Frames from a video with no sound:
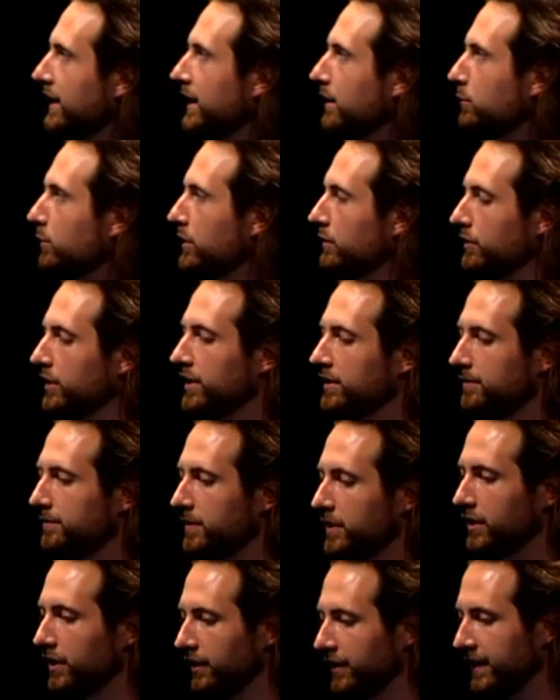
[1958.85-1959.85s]
And we really
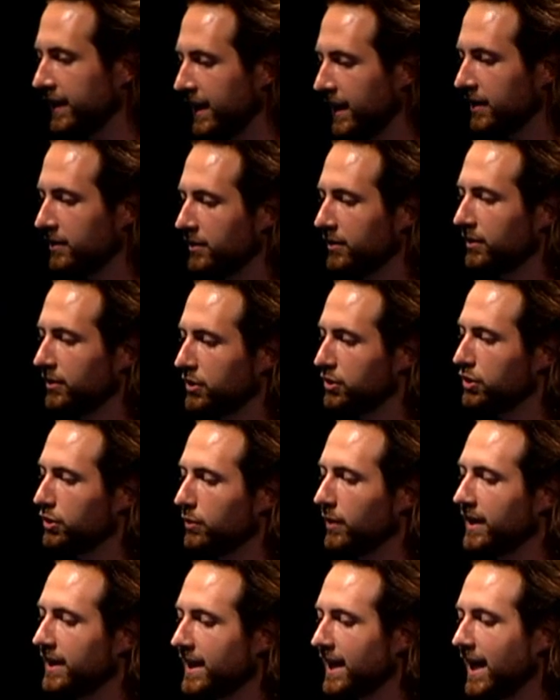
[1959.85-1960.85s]
feel that
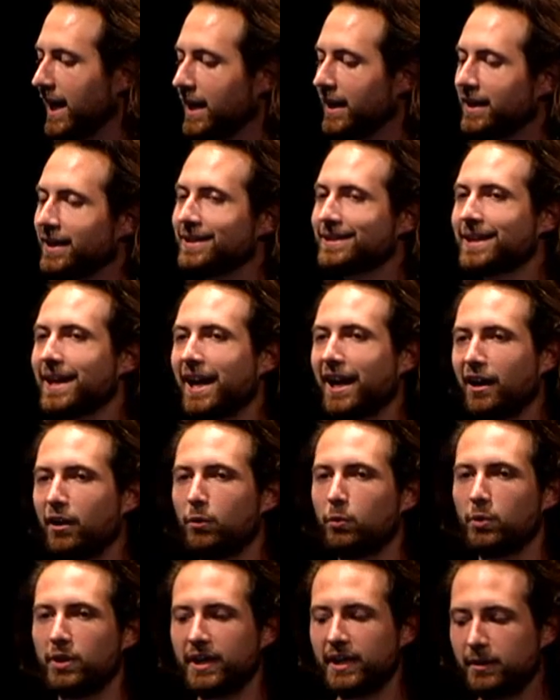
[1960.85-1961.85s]
doing that is
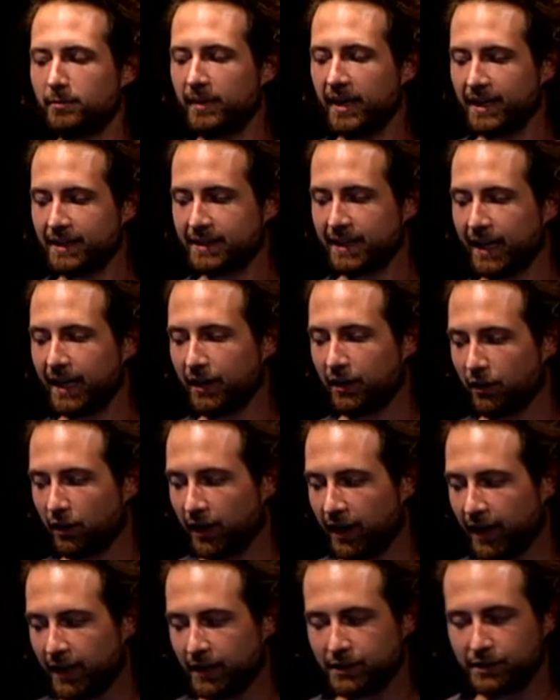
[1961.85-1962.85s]
how we maintain
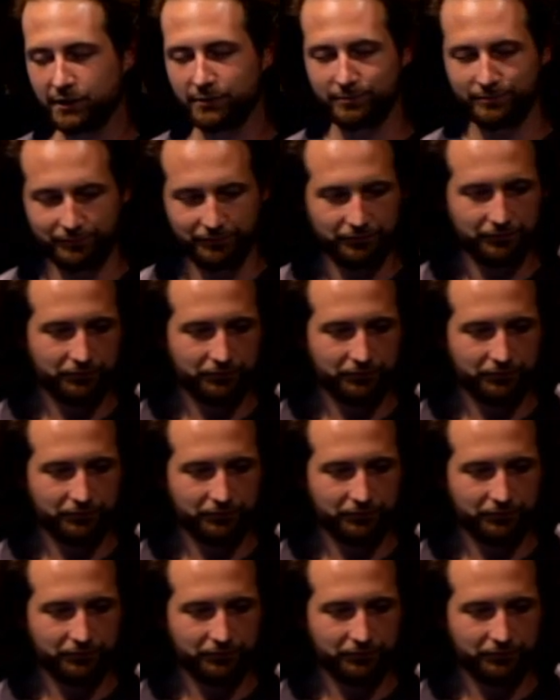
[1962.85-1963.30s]
our edge.